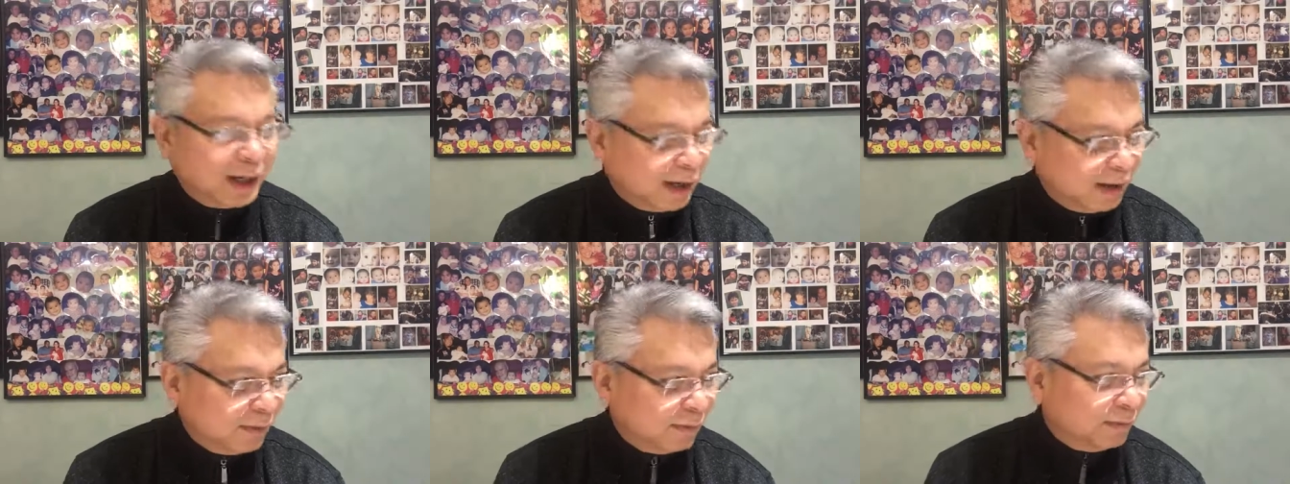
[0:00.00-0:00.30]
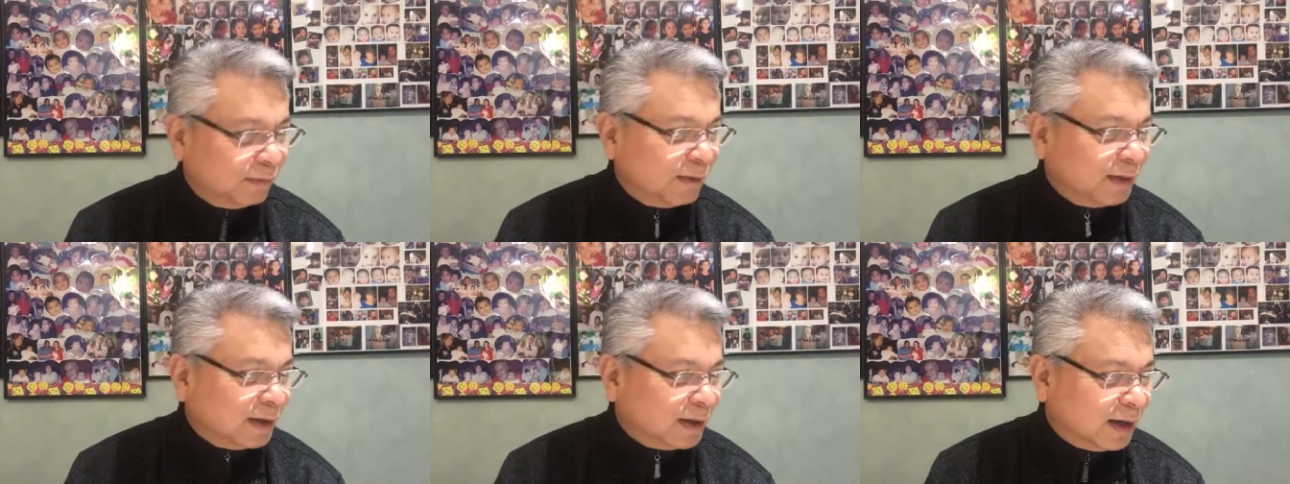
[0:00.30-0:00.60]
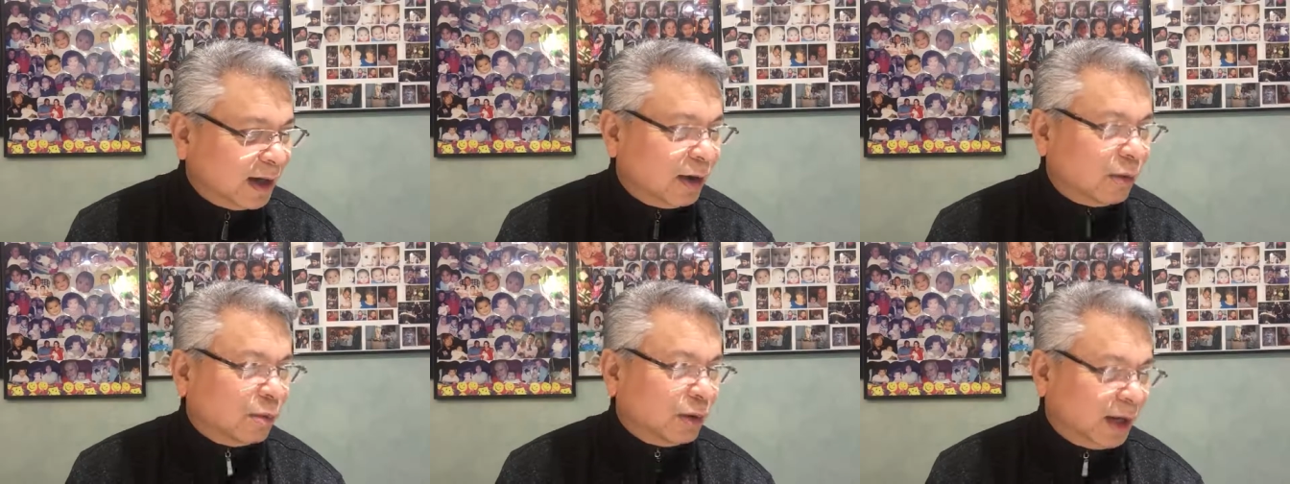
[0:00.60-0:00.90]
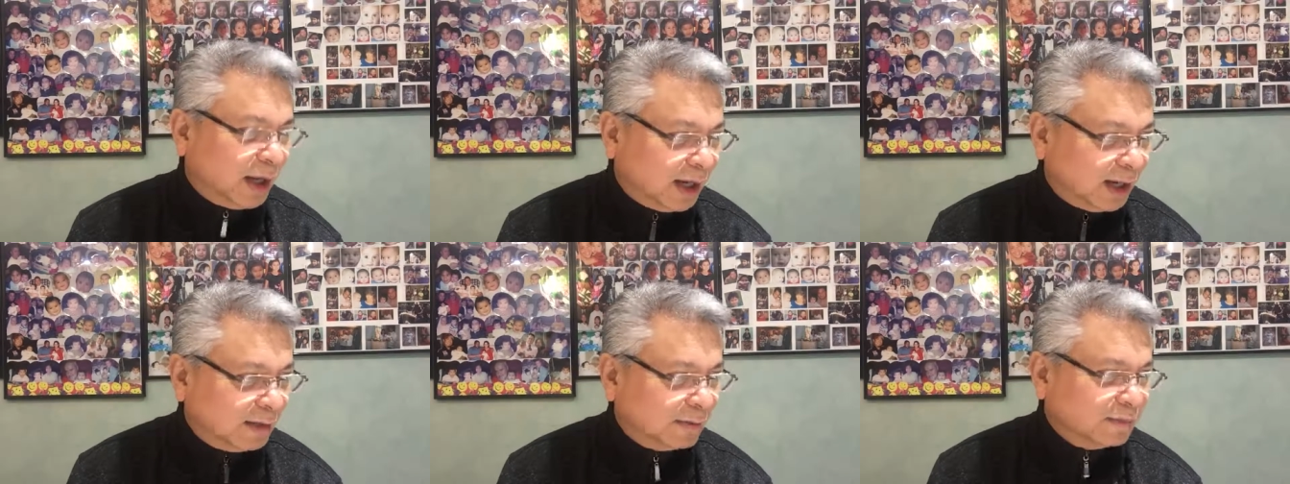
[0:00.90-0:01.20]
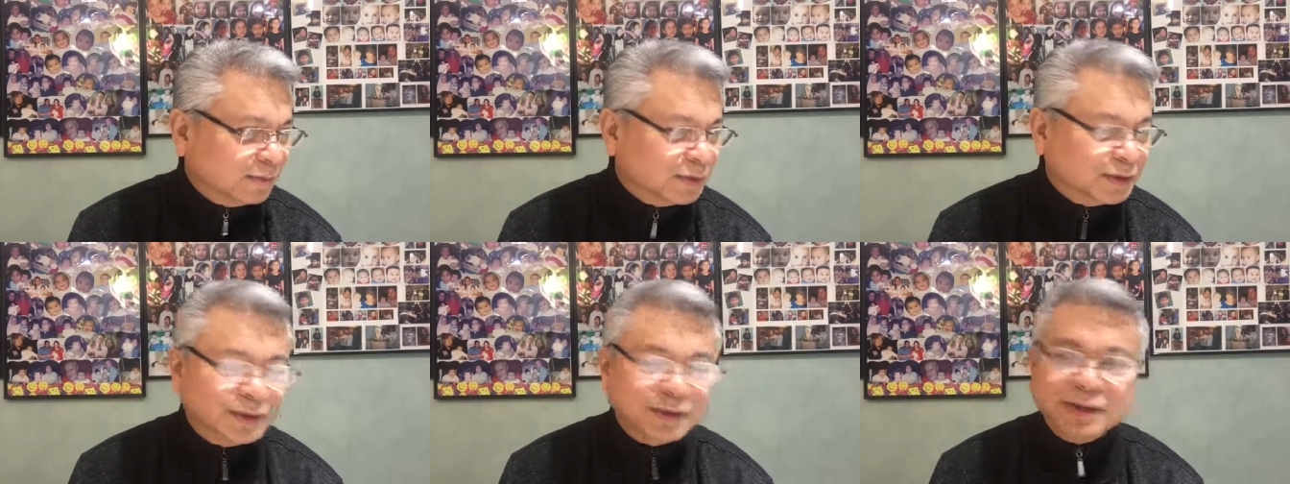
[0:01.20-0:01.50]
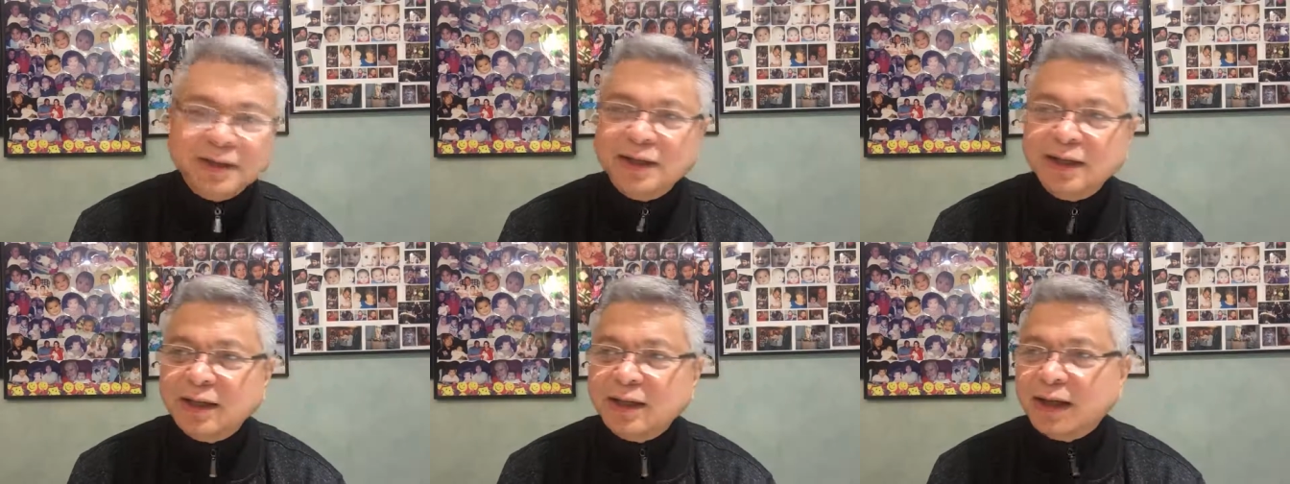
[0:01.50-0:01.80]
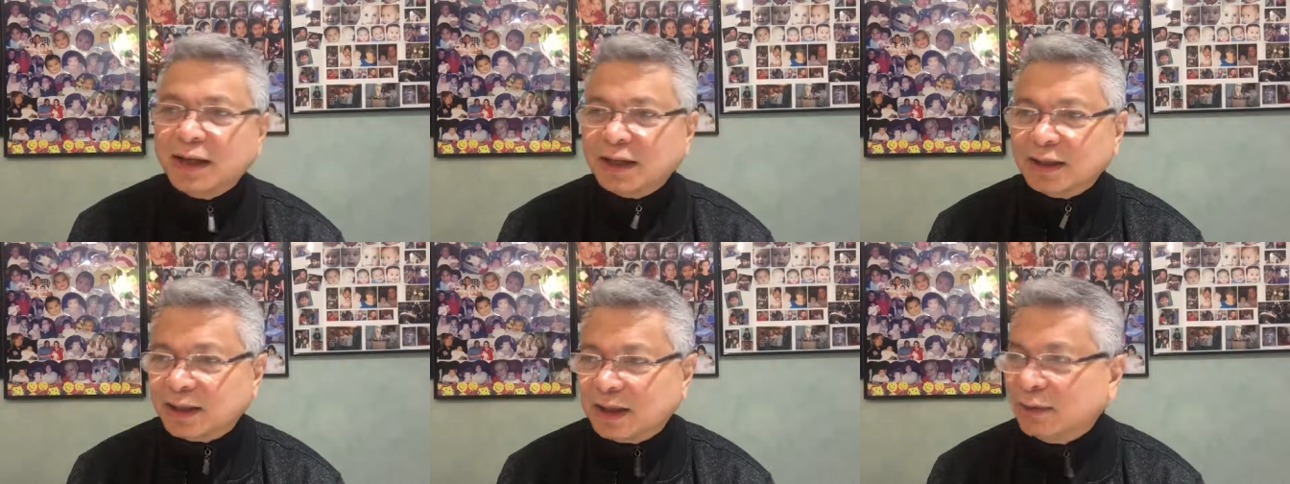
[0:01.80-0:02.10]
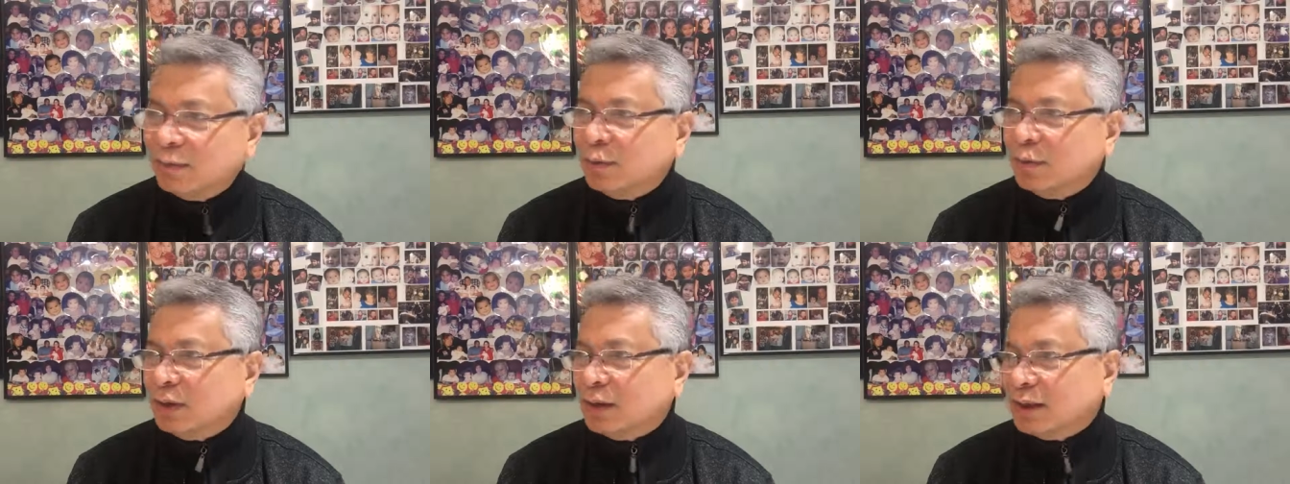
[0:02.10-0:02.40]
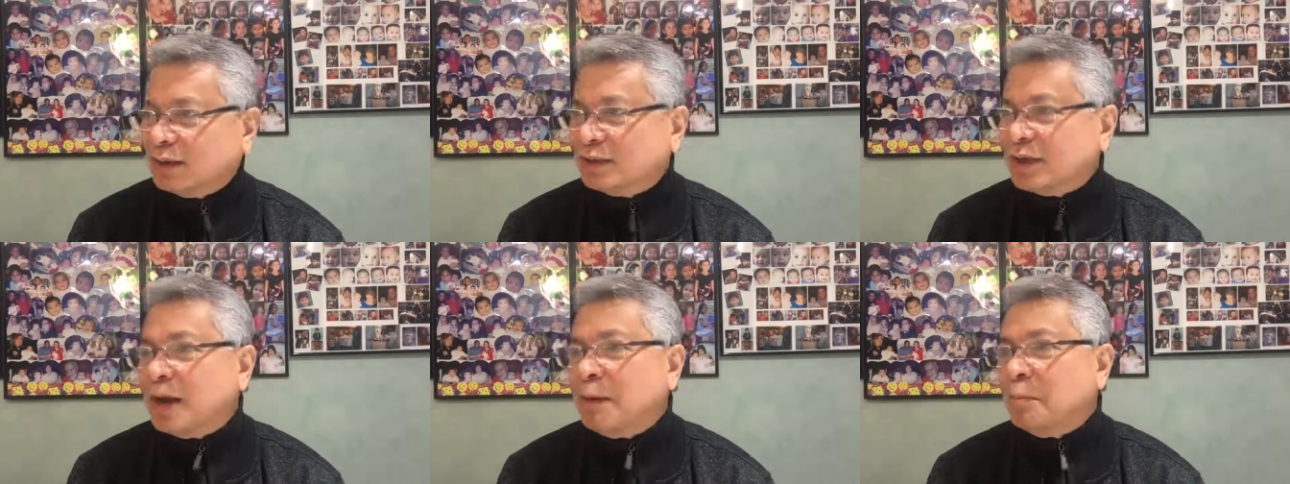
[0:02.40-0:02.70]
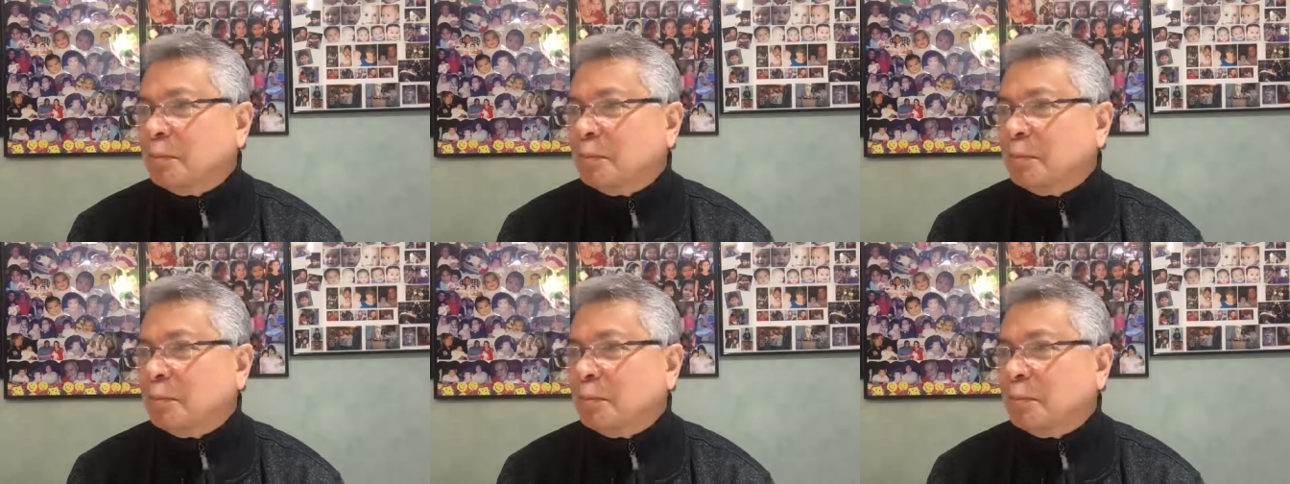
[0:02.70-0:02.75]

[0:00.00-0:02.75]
our lives and give good example